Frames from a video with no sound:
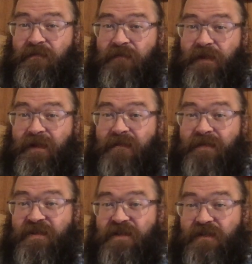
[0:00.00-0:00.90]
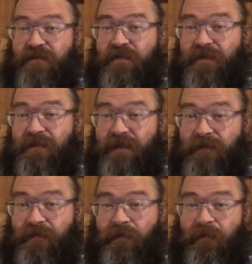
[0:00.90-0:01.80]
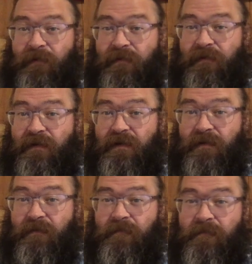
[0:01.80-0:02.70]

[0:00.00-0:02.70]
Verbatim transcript: blood can be shared between people. Um,